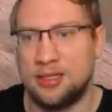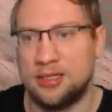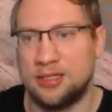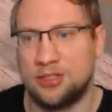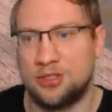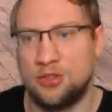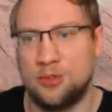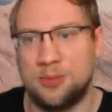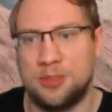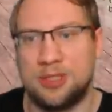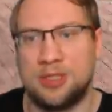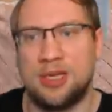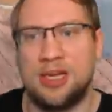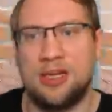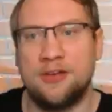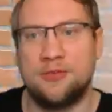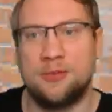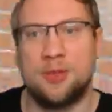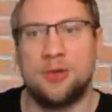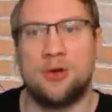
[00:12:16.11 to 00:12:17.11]
That's stupid. The
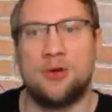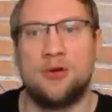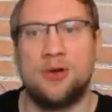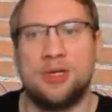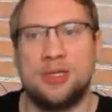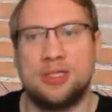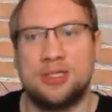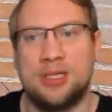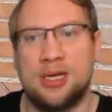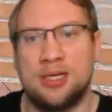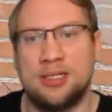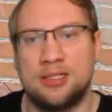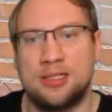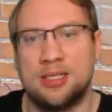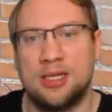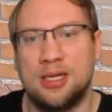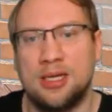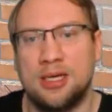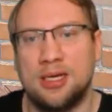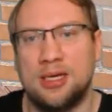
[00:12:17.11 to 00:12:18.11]
left one already starts.
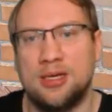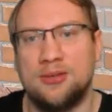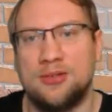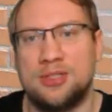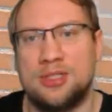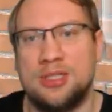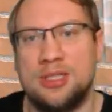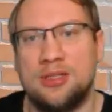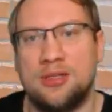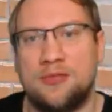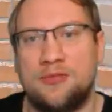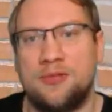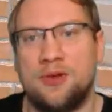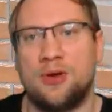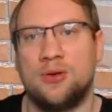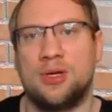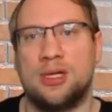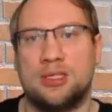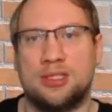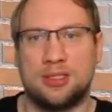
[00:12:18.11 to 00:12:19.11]
And you see the
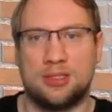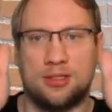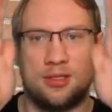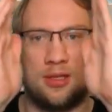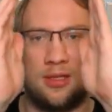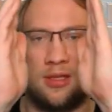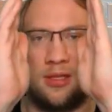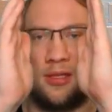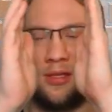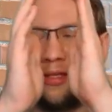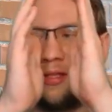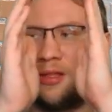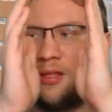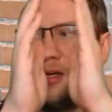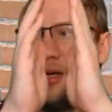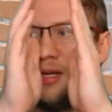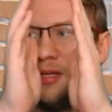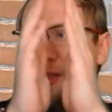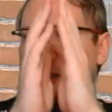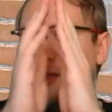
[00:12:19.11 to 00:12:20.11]
flow gets
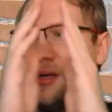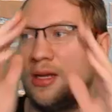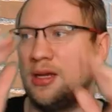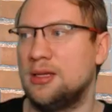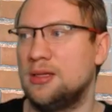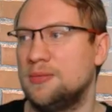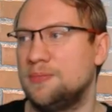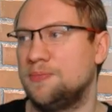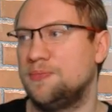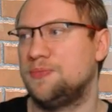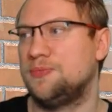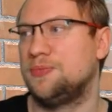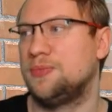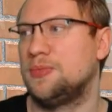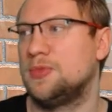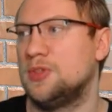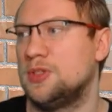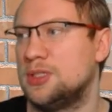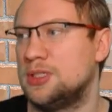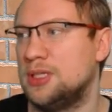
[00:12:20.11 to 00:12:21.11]
thinner and thinner.
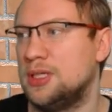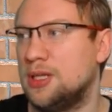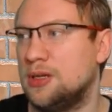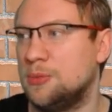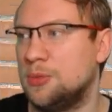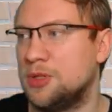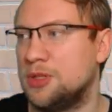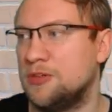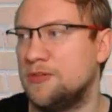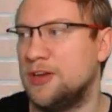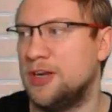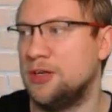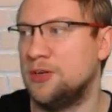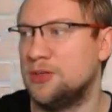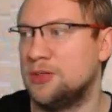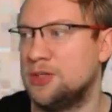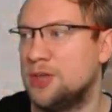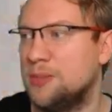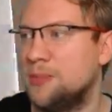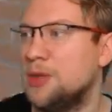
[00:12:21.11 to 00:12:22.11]
See that with the value
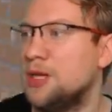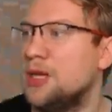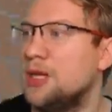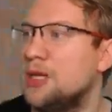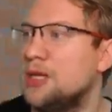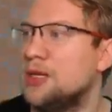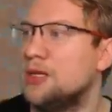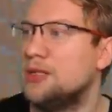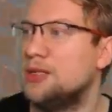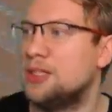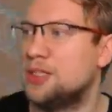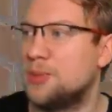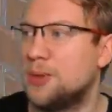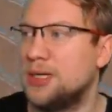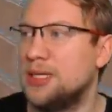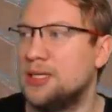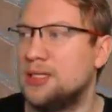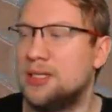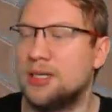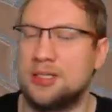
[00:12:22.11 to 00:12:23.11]
on top. This one
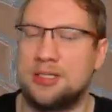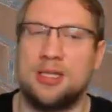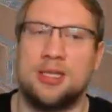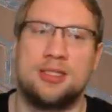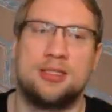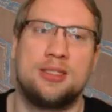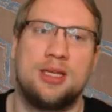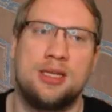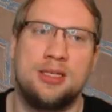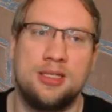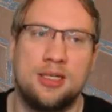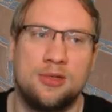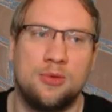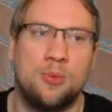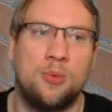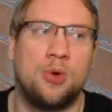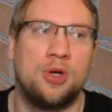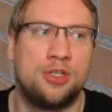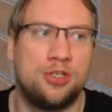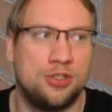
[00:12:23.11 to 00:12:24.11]
here does not start yet.
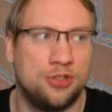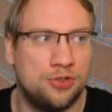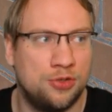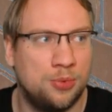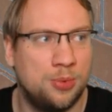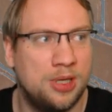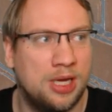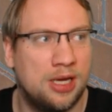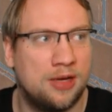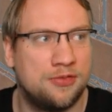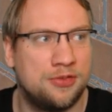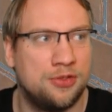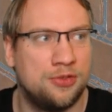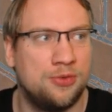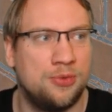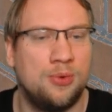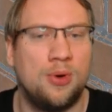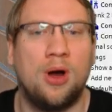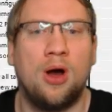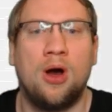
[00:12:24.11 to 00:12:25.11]
What do we have to
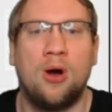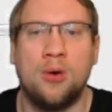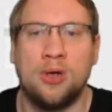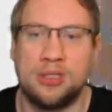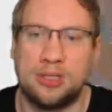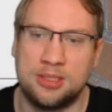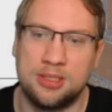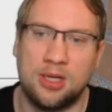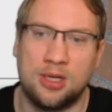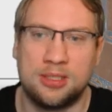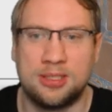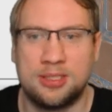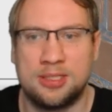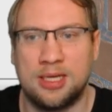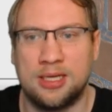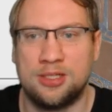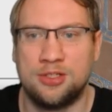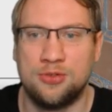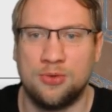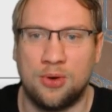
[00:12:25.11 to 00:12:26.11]
do? Oh, it's not
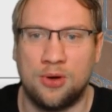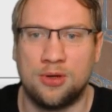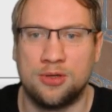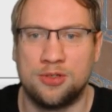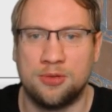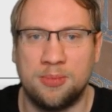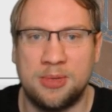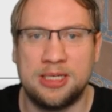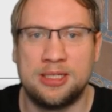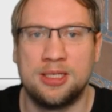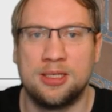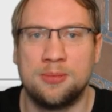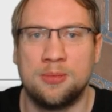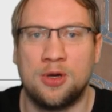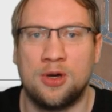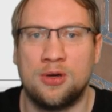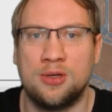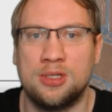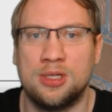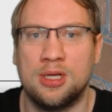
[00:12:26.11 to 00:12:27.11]
set to automatic
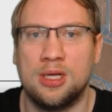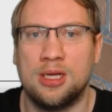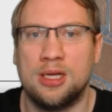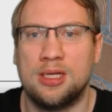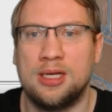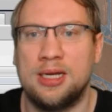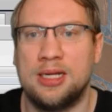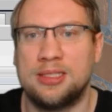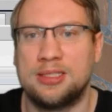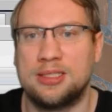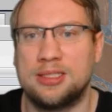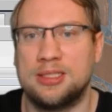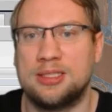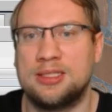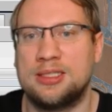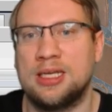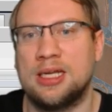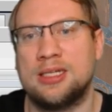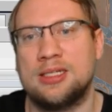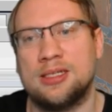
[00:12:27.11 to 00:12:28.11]
mode. Let's
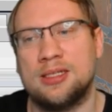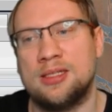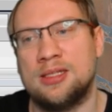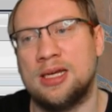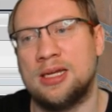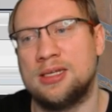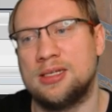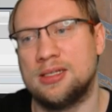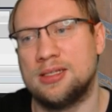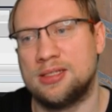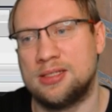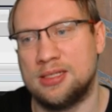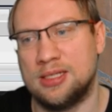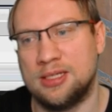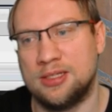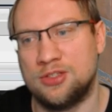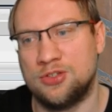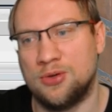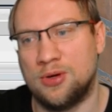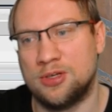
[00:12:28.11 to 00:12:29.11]
set that
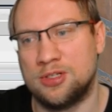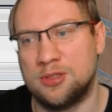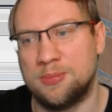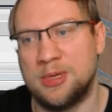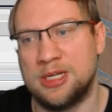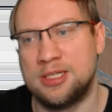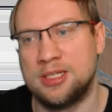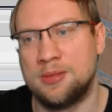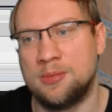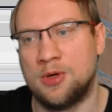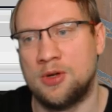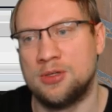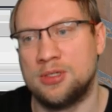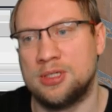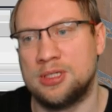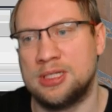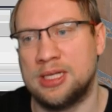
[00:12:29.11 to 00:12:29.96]
thing to automatic mode.